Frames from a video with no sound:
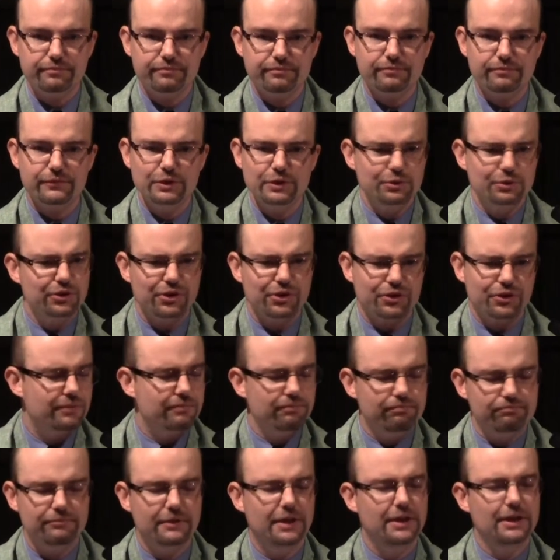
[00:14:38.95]
I just
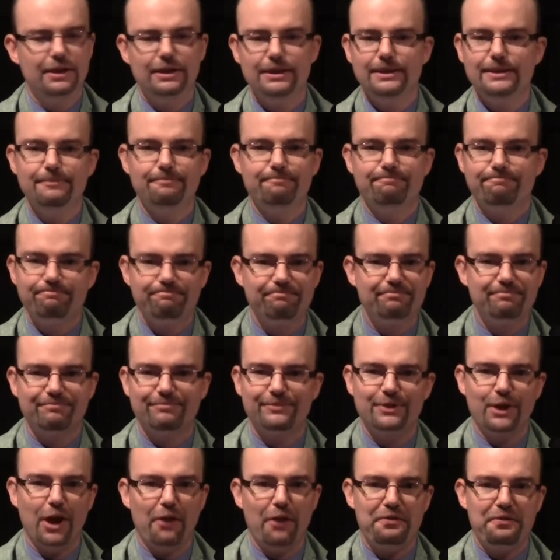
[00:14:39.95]

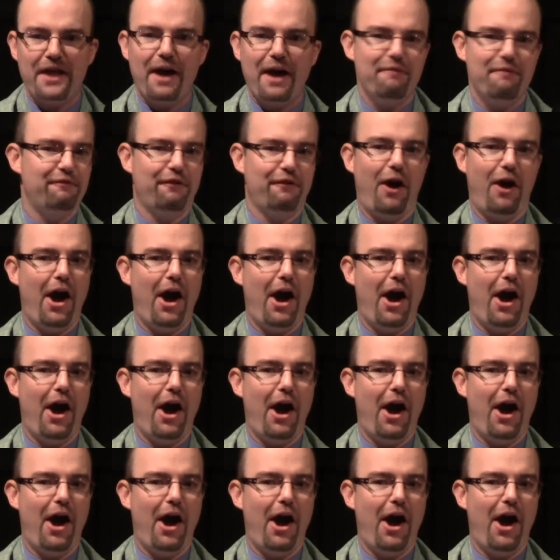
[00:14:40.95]
got that vibe.